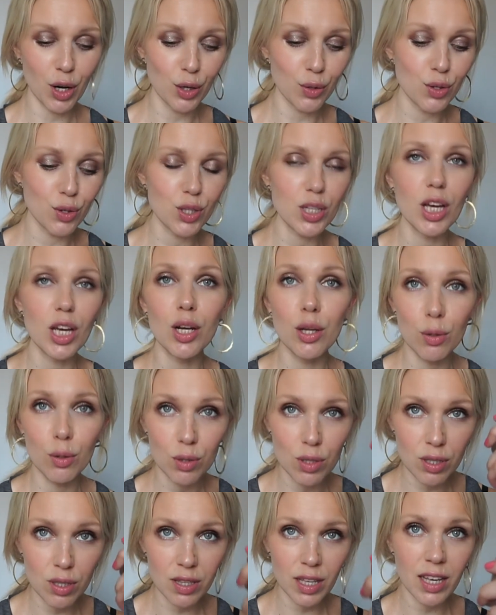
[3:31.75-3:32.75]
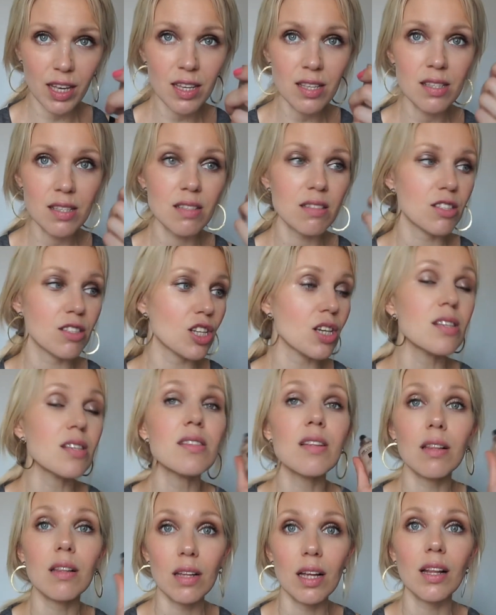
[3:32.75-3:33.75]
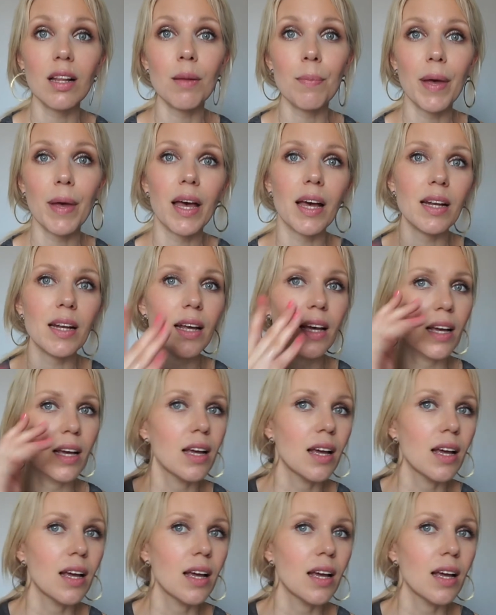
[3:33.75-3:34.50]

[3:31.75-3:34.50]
You just can use this just a little bit,